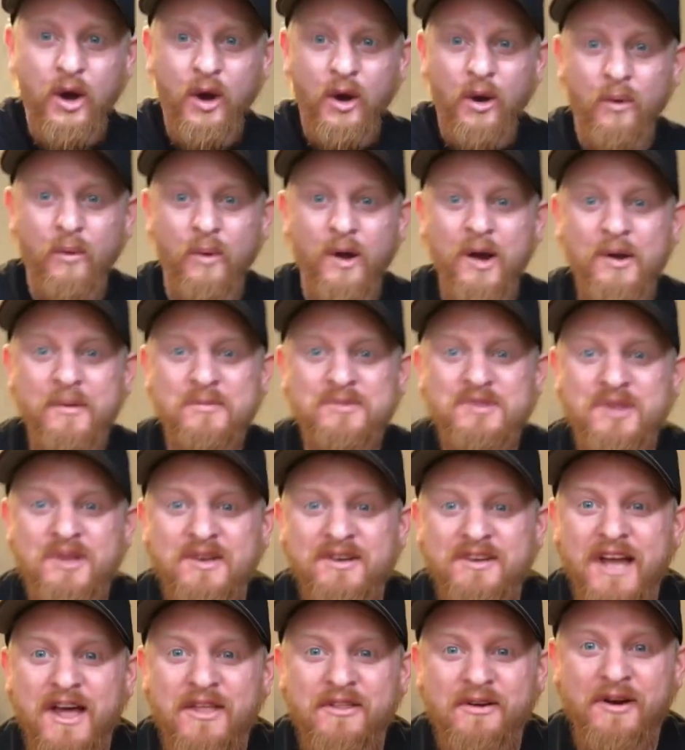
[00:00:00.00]
welcome to
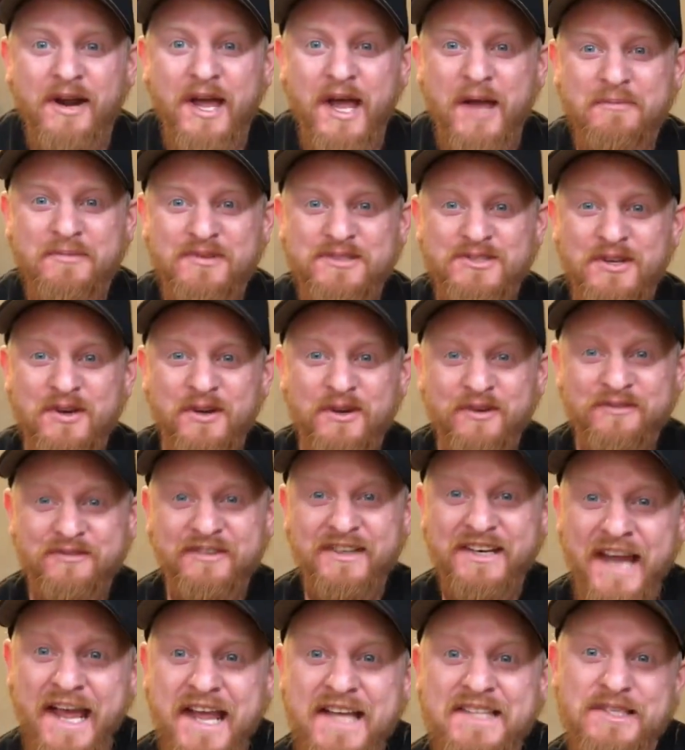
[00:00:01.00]
another episode of
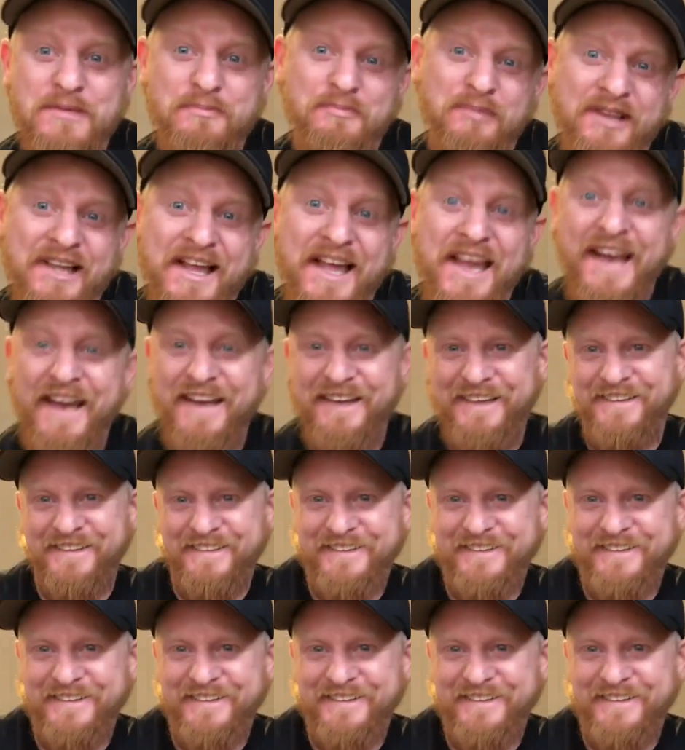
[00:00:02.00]
Nate's Plate.